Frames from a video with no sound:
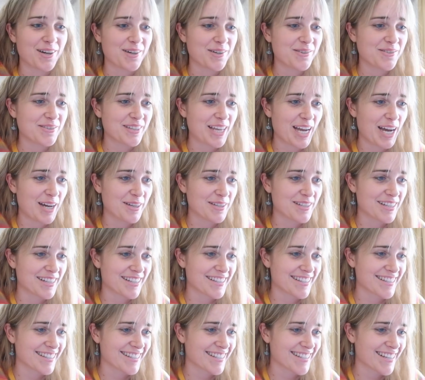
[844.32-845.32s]
hole now
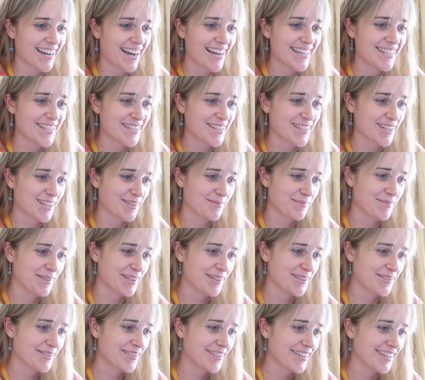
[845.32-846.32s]
since the sky is so
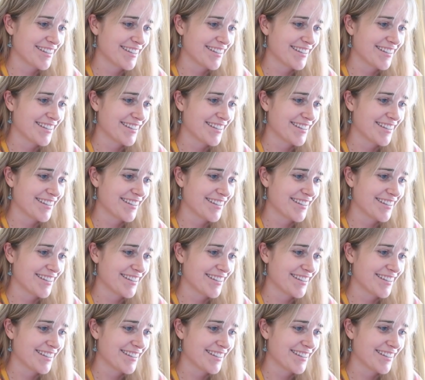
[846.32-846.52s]
blue.